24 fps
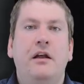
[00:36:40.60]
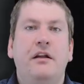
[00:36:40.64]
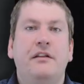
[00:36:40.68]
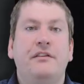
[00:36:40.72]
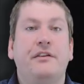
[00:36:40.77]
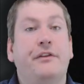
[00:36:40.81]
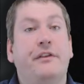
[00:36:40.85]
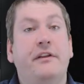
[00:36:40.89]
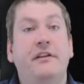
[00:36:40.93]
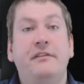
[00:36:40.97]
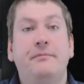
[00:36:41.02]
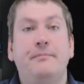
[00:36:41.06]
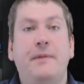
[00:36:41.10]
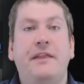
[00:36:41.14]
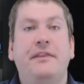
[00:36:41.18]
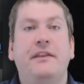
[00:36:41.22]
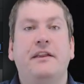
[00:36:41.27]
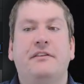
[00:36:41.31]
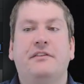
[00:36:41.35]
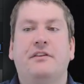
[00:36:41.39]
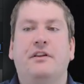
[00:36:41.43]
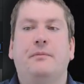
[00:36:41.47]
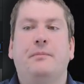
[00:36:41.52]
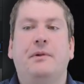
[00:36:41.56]
So this
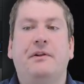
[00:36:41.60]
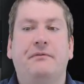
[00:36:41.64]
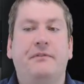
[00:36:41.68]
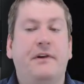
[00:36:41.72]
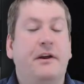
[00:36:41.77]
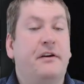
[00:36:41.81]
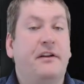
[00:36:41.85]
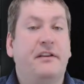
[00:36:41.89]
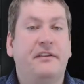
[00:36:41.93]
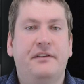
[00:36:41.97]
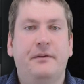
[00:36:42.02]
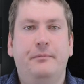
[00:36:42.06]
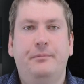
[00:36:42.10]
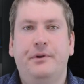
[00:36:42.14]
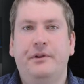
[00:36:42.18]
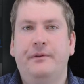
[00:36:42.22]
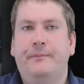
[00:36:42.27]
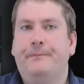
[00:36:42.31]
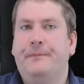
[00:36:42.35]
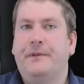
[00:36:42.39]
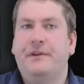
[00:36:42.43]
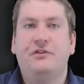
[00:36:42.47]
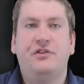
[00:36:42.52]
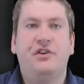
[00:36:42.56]
method's going to be very simple.
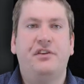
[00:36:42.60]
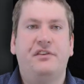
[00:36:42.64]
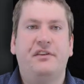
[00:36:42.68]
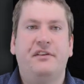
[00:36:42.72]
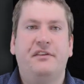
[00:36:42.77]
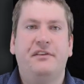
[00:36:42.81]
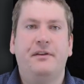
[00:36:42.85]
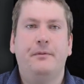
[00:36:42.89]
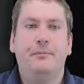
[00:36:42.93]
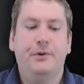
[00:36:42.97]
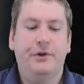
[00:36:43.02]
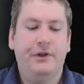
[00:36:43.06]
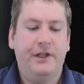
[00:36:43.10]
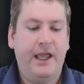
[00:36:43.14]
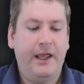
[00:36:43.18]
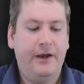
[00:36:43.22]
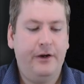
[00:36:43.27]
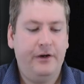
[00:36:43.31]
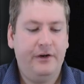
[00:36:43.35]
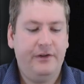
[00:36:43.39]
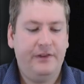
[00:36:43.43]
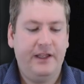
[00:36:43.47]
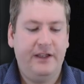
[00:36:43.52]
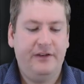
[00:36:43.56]
It's just a simple
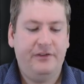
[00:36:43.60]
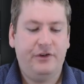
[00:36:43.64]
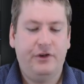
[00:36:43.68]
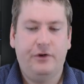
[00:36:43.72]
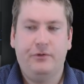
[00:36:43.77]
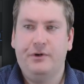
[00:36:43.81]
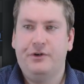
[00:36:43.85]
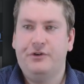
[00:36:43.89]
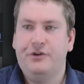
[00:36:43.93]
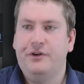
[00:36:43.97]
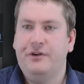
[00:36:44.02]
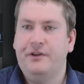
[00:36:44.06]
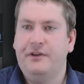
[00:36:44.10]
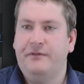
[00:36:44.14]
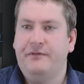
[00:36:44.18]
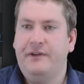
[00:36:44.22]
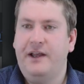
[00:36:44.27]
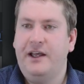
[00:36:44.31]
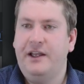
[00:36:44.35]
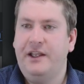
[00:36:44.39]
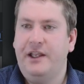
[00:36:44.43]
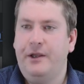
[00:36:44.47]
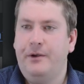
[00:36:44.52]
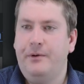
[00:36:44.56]
getter that's going to return the
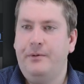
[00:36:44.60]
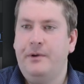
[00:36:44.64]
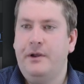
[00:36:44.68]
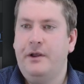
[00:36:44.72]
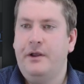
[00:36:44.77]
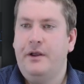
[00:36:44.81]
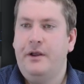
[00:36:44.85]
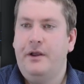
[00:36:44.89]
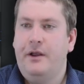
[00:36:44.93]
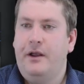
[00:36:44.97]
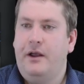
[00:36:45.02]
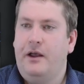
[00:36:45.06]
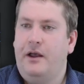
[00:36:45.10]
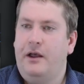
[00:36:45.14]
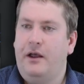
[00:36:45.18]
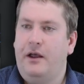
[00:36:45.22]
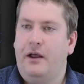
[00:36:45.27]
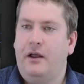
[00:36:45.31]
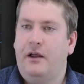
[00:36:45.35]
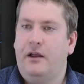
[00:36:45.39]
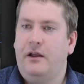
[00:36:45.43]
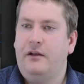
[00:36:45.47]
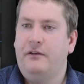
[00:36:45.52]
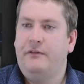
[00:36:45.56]
value
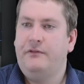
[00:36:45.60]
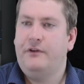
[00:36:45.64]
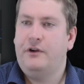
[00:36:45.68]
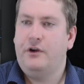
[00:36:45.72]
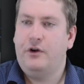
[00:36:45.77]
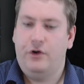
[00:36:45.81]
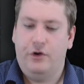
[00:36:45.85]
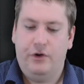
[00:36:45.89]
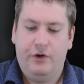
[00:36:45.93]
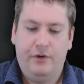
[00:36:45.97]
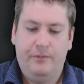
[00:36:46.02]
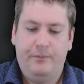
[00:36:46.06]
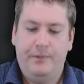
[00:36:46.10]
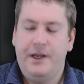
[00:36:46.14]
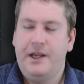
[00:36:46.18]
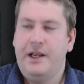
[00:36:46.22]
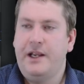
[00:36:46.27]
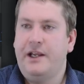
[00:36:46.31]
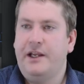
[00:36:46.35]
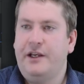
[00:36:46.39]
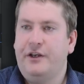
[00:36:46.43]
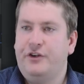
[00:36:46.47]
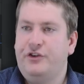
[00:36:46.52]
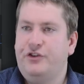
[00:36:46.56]
of current
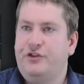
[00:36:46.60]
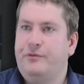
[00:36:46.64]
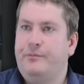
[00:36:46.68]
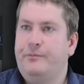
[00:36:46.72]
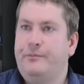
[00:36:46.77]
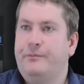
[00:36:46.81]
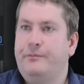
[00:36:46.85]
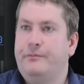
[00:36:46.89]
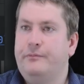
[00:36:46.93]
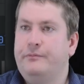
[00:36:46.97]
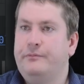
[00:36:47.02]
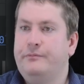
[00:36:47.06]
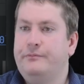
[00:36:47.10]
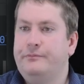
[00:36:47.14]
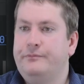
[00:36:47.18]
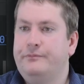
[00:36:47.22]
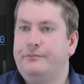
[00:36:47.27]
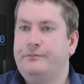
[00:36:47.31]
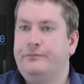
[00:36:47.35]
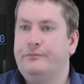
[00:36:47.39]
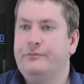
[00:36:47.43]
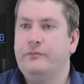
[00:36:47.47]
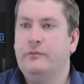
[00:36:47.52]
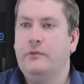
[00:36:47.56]
page.
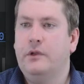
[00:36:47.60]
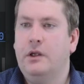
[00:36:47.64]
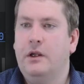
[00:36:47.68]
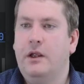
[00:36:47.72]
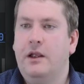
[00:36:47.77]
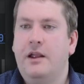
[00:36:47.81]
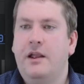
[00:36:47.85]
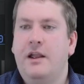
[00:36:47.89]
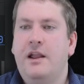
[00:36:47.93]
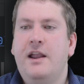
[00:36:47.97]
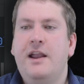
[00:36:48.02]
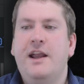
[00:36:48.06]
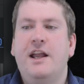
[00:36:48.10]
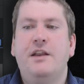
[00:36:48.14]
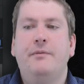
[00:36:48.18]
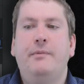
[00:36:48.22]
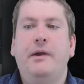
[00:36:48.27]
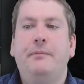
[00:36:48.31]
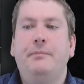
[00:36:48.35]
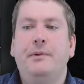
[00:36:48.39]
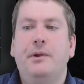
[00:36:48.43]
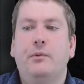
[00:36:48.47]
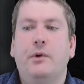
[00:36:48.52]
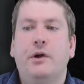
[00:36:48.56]
You
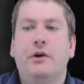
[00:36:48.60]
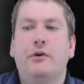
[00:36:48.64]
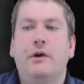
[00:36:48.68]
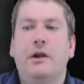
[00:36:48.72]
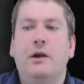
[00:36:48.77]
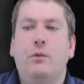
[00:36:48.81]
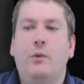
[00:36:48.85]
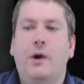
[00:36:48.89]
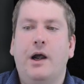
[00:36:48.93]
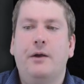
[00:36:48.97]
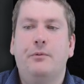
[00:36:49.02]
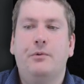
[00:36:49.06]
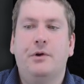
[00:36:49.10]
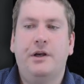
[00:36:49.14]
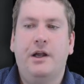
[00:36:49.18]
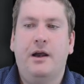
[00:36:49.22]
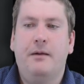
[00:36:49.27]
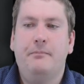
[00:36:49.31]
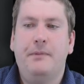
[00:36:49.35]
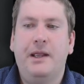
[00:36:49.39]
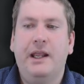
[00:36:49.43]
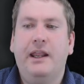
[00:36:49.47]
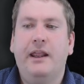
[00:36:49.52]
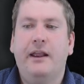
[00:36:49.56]
might be wondering why we're
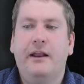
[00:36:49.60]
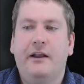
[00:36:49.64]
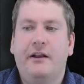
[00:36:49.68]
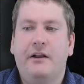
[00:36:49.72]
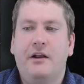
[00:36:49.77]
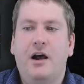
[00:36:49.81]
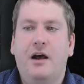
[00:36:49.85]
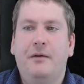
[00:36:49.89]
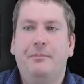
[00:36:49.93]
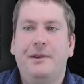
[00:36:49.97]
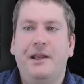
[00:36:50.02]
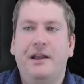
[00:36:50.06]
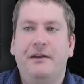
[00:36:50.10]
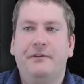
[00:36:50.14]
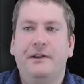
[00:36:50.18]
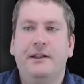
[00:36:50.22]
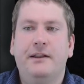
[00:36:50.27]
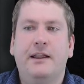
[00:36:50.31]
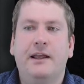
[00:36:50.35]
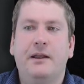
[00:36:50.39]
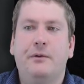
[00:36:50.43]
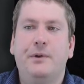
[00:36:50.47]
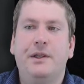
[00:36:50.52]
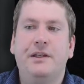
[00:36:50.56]
not making a copy of it
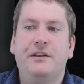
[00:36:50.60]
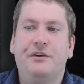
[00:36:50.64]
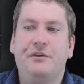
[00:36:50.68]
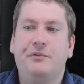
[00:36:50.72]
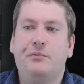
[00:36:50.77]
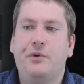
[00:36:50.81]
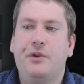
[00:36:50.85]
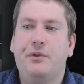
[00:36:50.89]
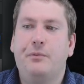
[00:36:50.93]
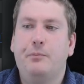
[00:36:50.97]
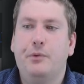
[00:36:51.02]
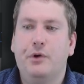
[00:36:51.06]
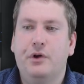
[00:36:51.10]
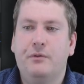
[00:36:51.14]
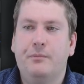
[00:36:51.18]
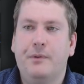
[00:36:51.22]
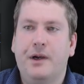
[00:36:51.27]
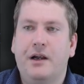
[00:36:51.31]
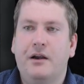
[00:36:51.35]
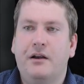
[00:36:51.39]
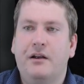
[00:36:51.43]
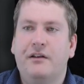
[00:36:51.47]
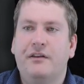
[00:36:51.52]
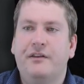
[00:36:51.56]
like we did with
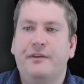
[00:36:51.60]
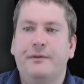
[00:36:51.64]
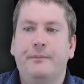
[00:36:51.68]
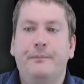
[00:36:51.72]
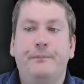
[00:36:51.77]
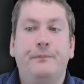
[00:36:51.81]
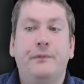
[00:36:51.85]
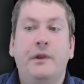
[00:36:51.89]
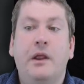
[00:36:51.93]
bookmarks.